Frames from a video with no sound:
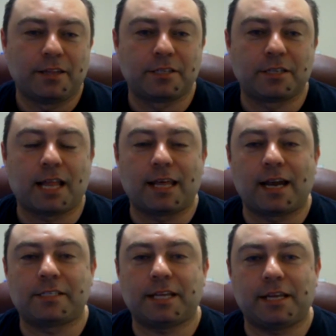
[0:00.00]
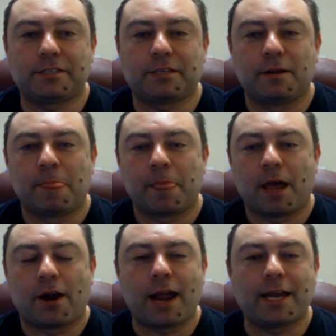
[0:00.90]
There's a lot of states
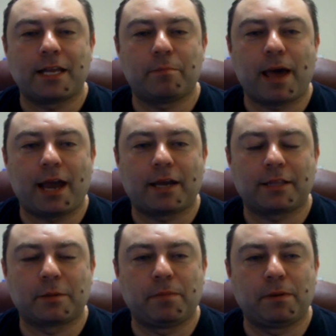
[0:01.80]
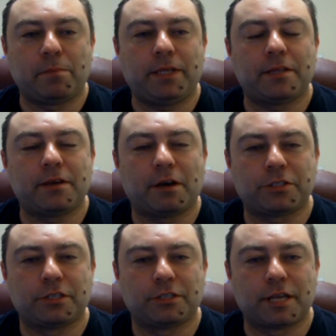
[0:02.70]
are adding back the PPP
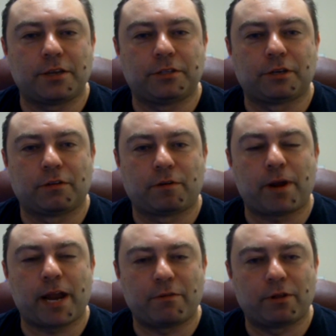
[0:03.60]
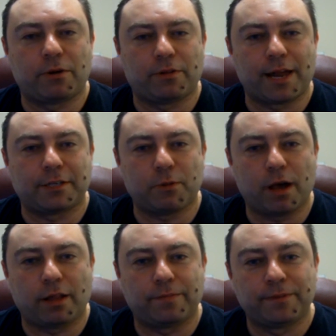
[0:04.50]
deductions that you took for payroll and all that as
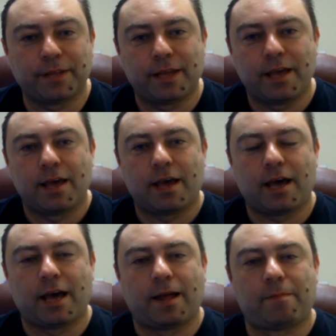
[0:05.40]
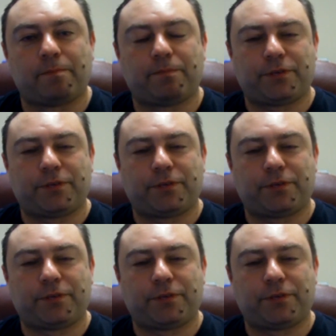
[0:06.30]
well. Hmm.